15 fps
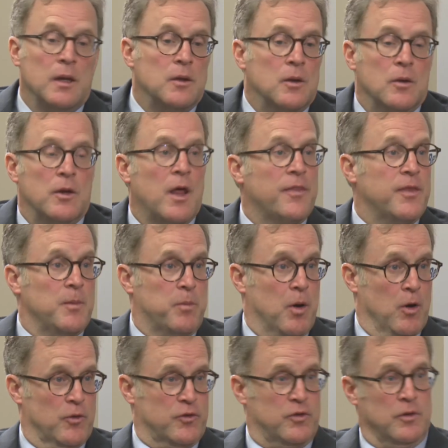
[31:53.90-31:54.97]
Nothing
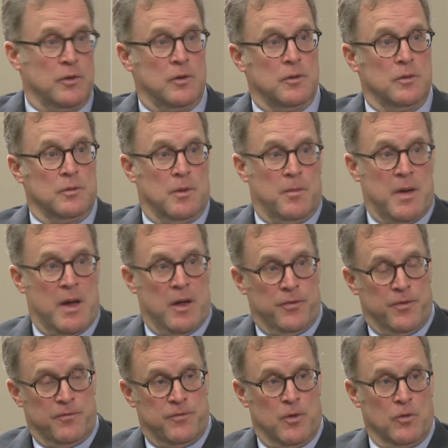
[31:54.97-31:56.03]
personal about
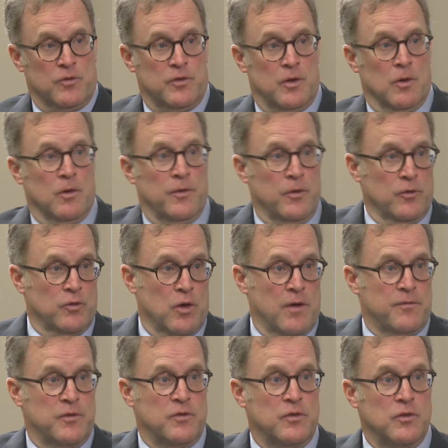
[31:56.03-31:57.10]
the folks that are in those
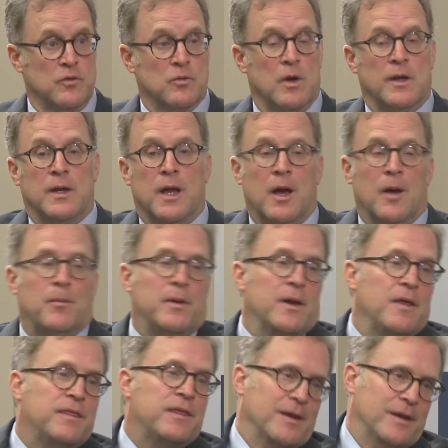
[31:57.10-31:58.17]
offices right now, but
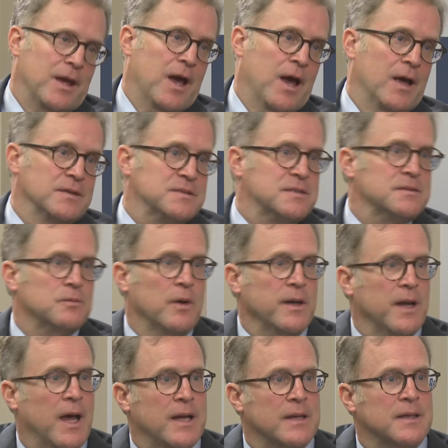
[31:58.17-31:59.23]
I think yes, why
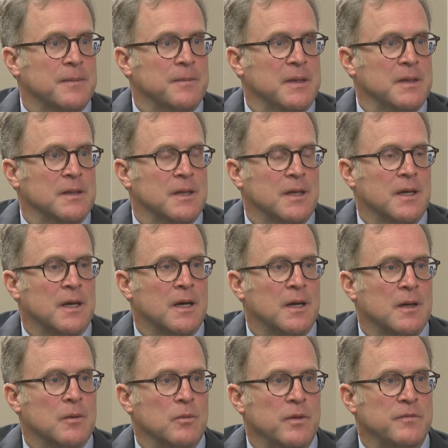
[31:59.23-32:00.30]
not? I mean,
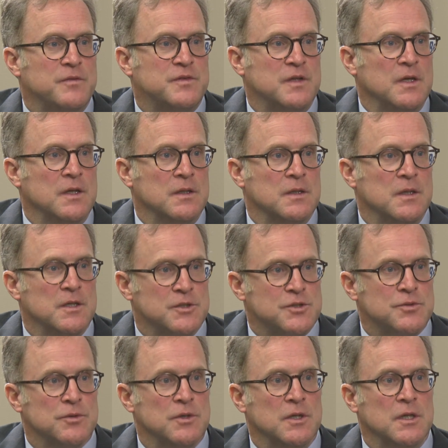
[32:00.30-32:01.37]
we've seen the
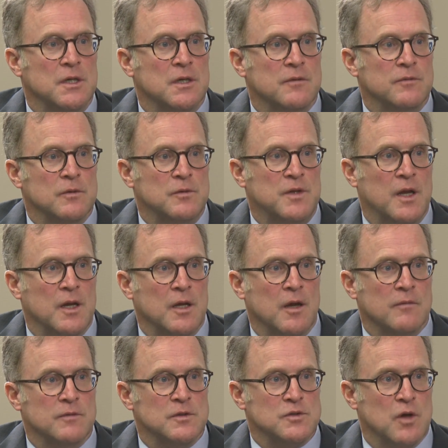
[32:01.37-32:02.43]
history of the Lieutenant
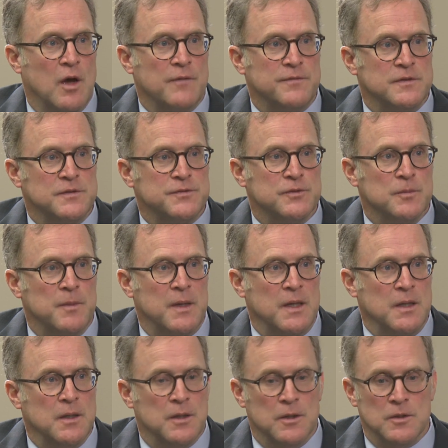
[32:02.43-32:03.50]
Governor's office for many
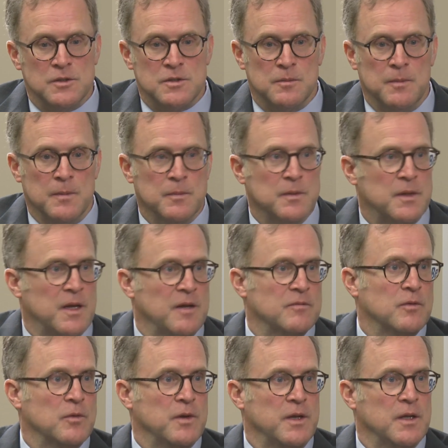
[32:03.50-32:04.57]
years. I remember Dave
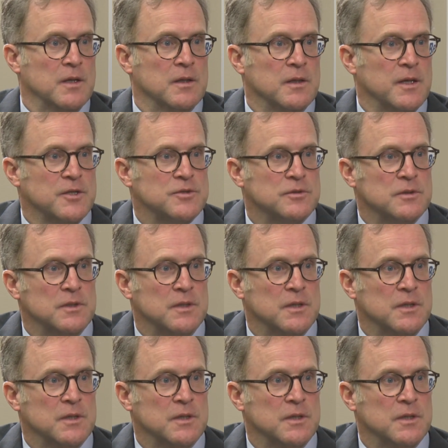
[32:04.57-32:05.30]
O'Neill actually.